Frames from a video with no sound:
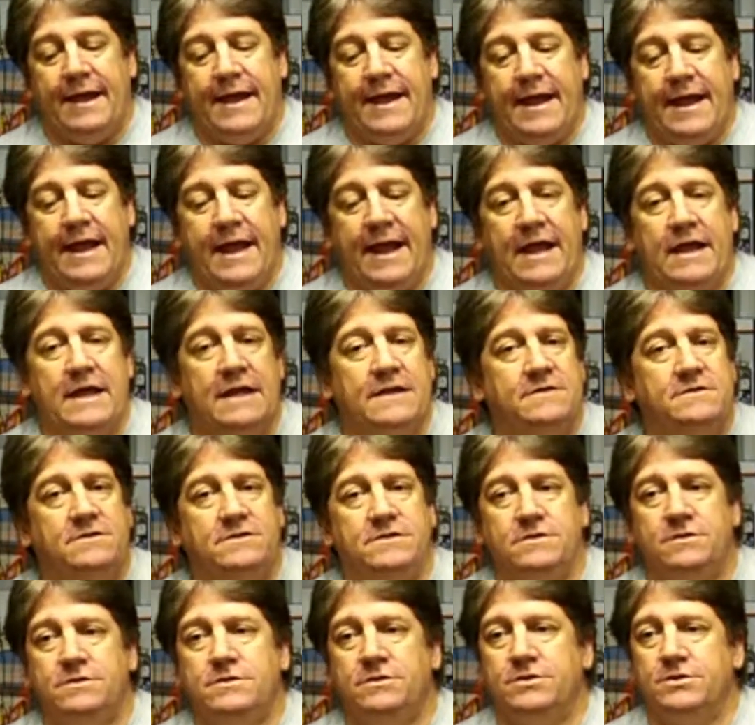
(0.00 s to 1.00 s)
And
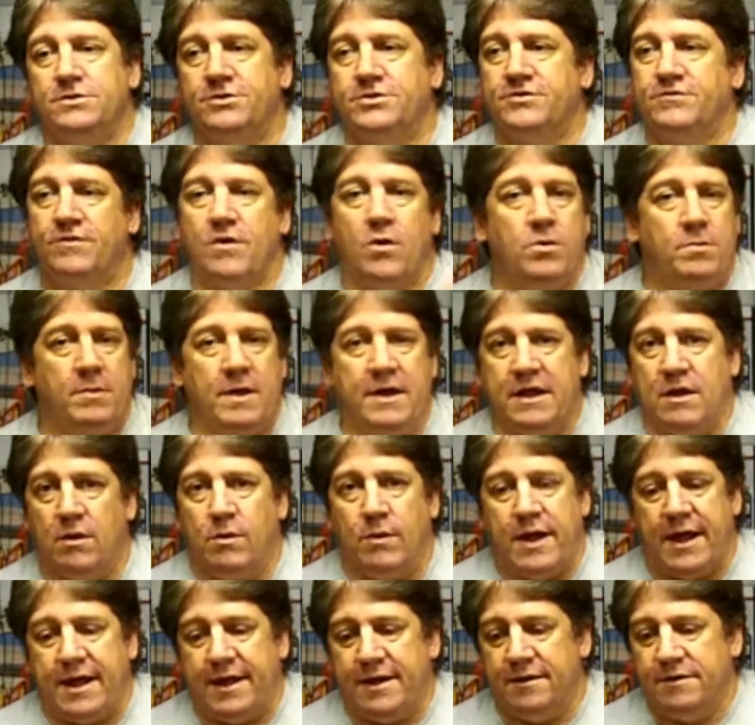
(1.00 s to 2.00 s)
you're throwing money
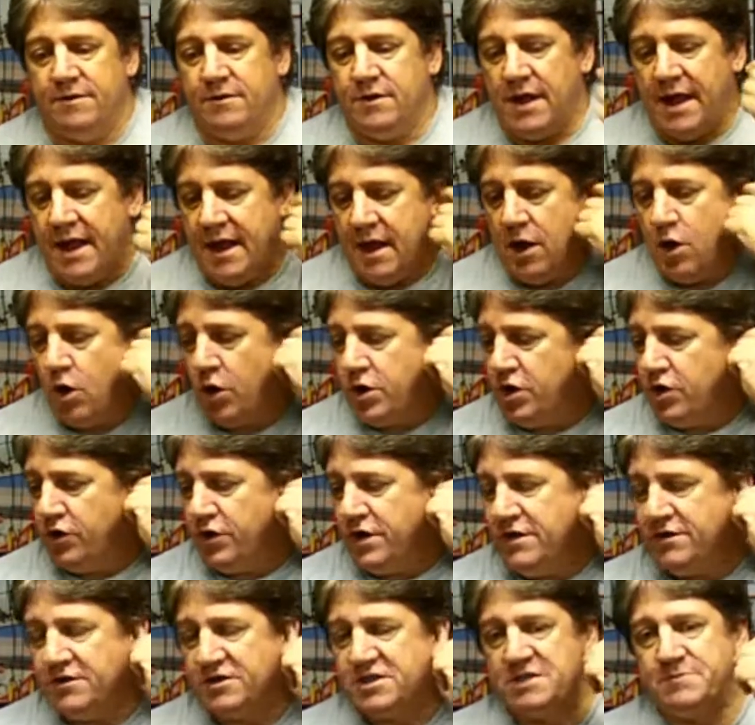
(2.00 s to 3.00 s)
away. And you're
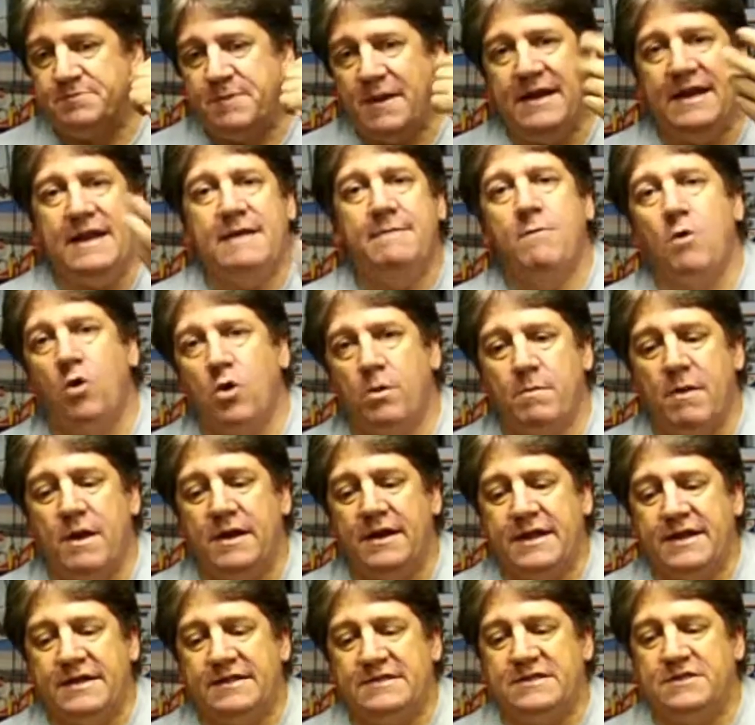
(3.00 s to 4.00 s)
either spending more
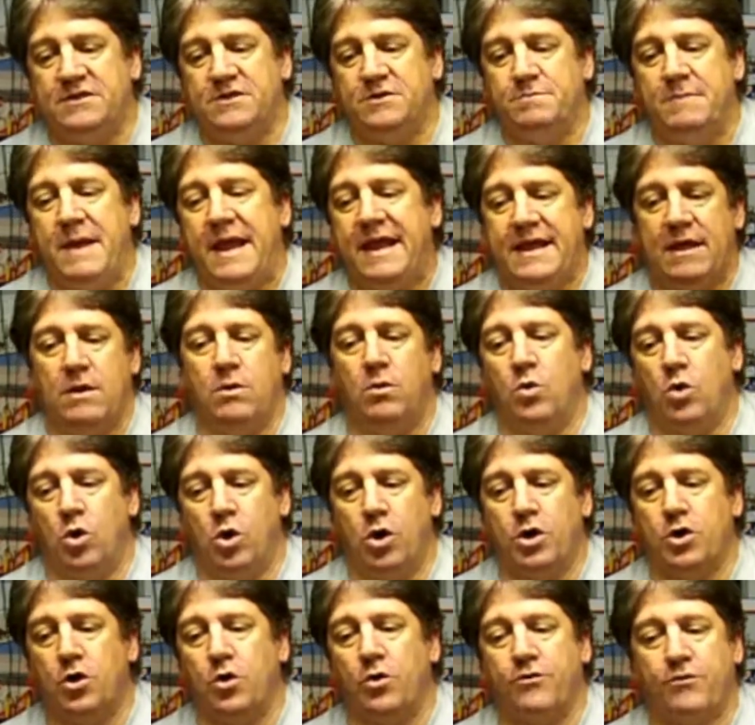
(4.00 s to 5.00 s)
money to make it
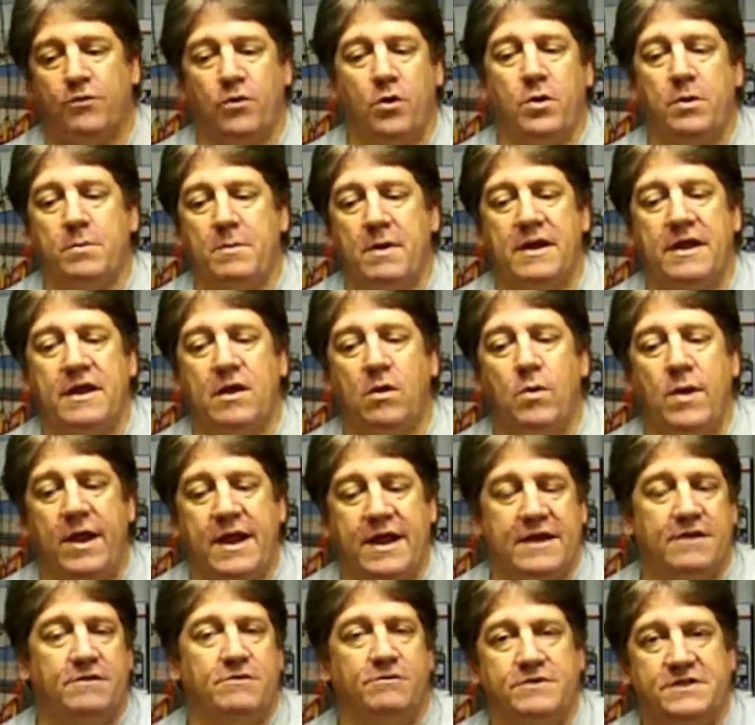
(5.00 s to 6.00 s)
work or throwing money away
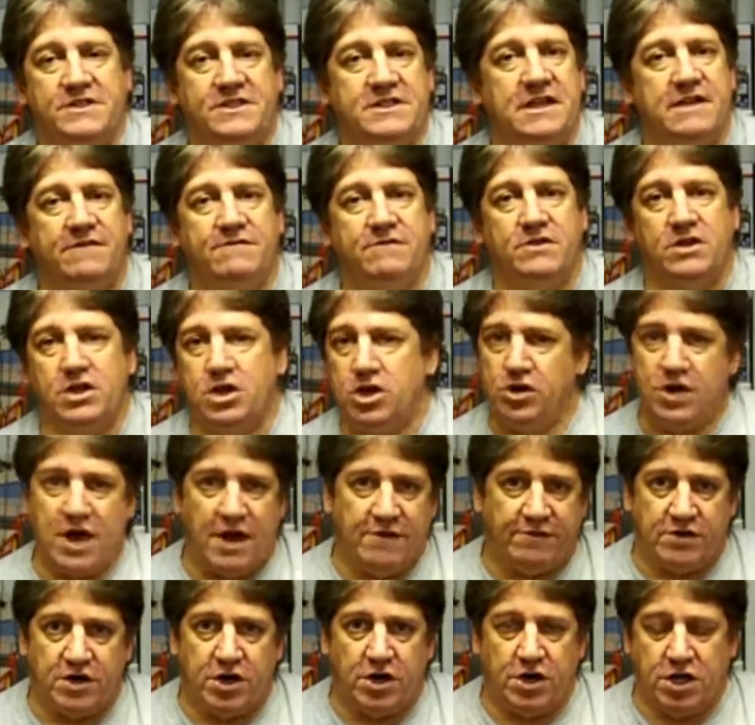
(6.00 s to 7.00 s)
in a receiver that you're
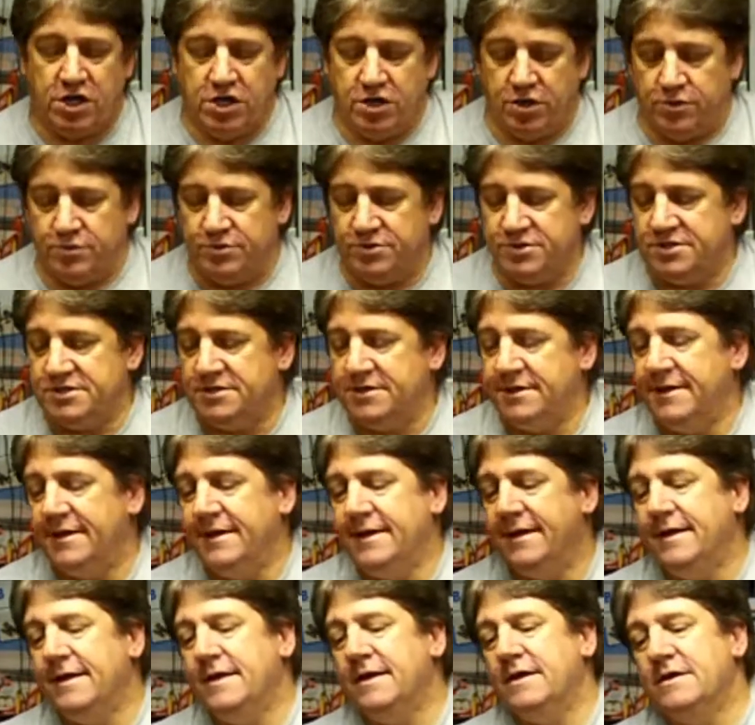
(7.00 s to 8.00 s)
never going to use.
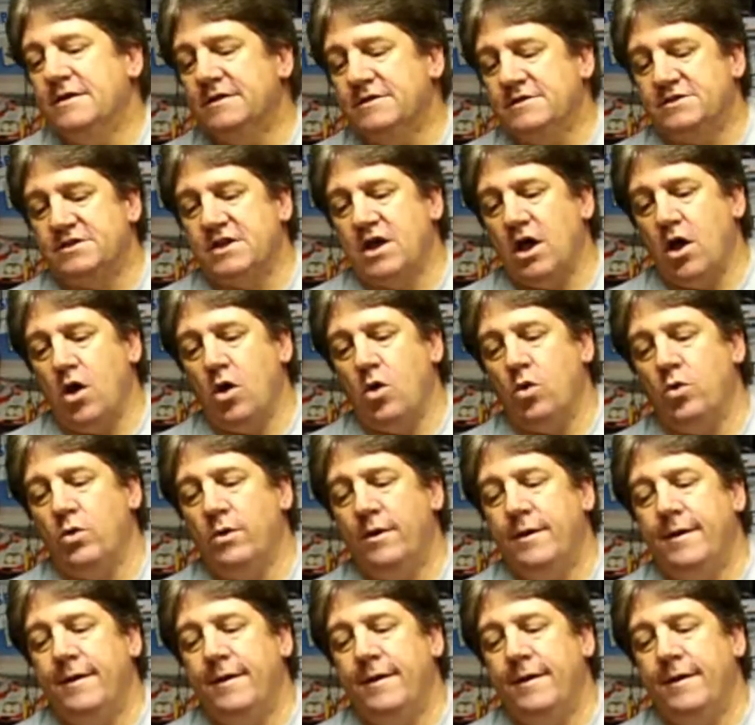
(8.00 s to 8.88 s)
So